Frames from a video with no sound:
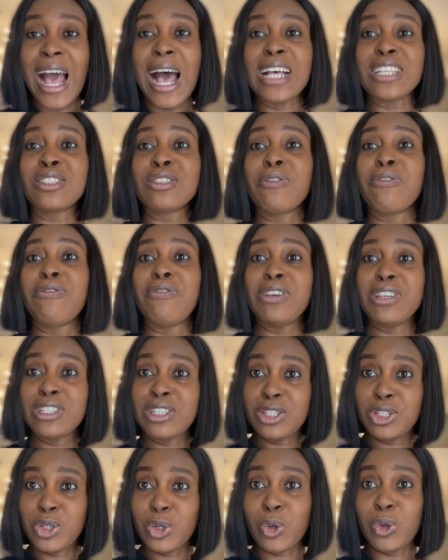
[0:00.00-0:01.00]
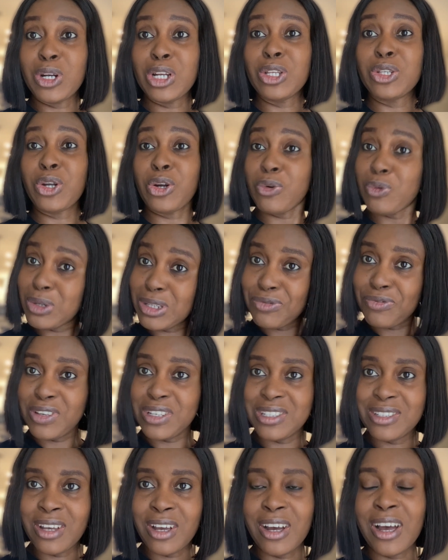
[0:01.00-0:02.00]
as a visitor on a tourist
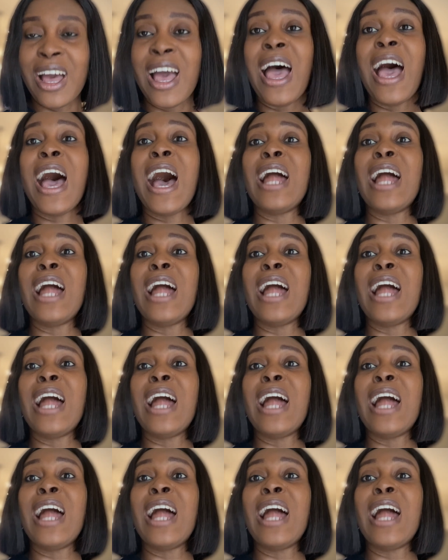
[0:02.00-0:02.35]
visa